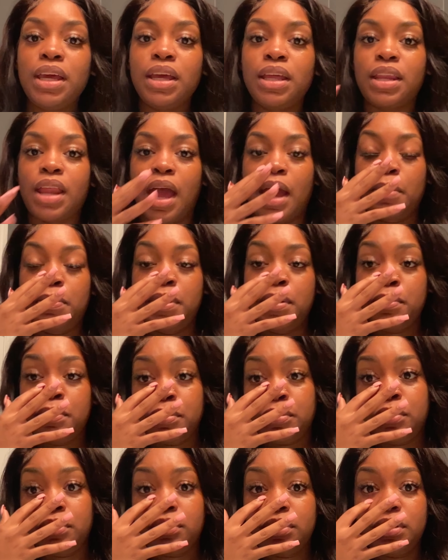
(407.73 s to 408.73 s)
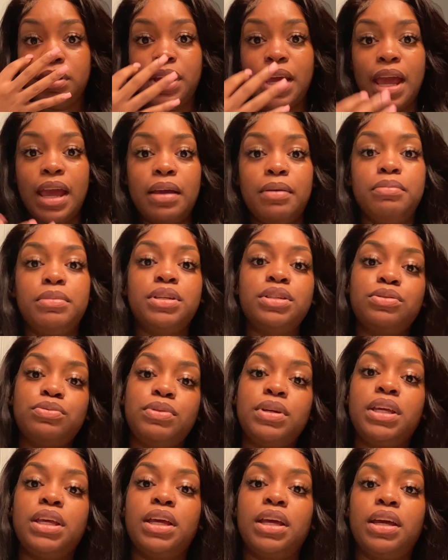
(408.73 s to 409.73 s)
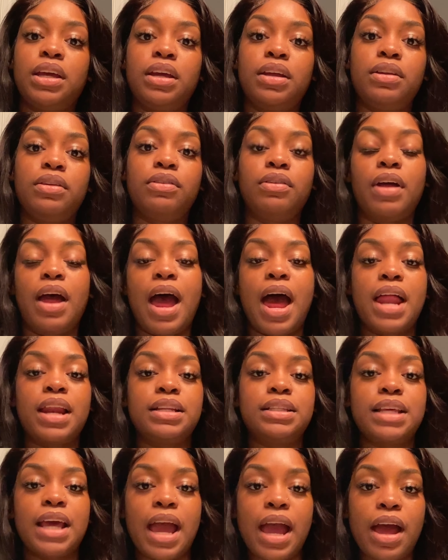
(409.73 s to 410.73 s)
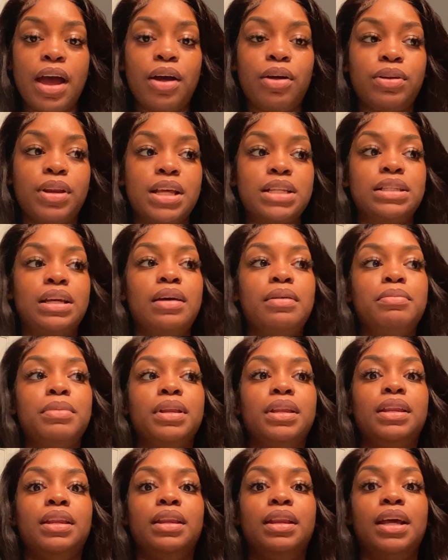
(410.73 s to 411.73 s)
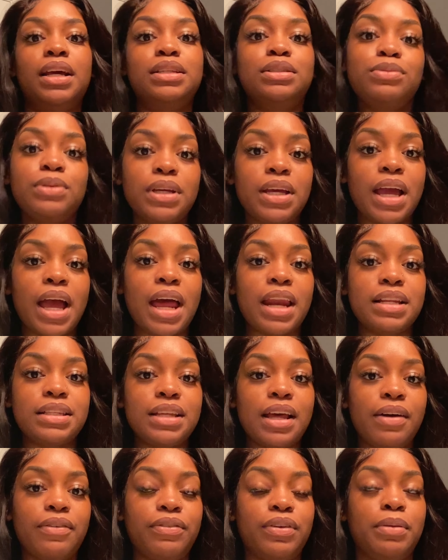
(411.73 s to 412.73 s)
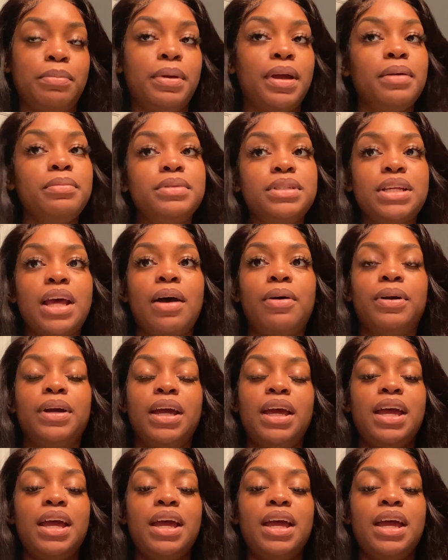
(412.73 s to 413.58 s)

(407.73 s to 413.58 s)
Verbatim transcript: and like people came this weekend out of town that's coming next weekend out of town for the baby shower.